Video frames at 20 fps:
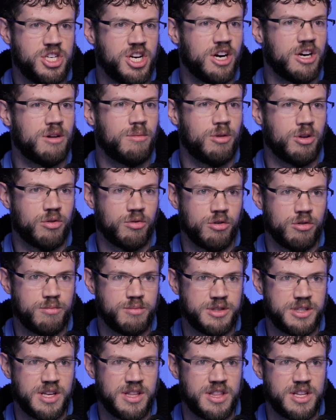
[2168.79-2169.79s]
charitable
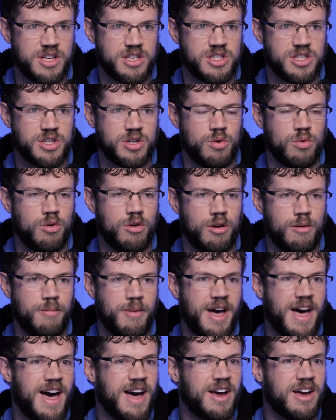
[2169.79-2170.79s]
groups and the school
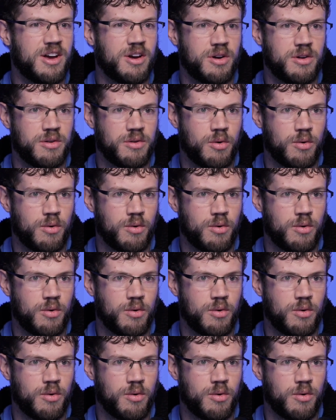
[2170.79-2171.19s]
PAC